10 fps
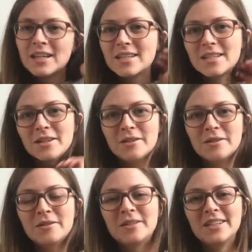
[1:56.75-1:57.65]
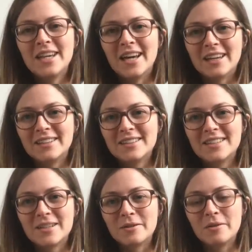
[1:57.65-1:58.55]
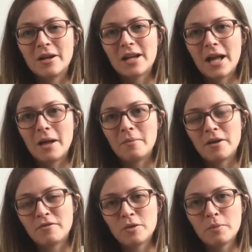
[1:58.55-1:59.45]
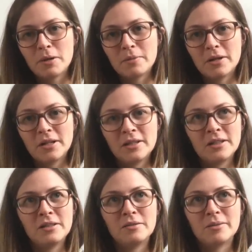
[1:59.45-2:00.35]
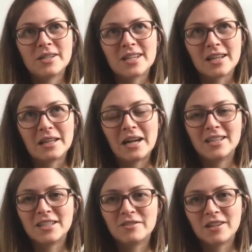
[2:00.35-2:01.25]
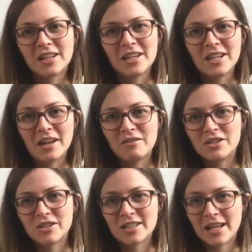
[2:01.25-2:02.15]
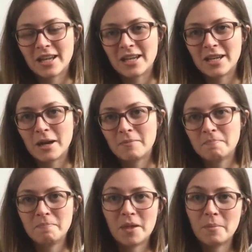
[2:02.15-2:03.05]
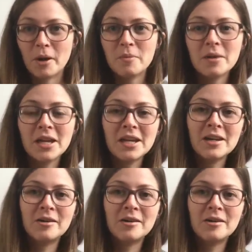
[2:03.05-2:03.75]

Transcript: So a few people were saying that I didn't really introduce like about me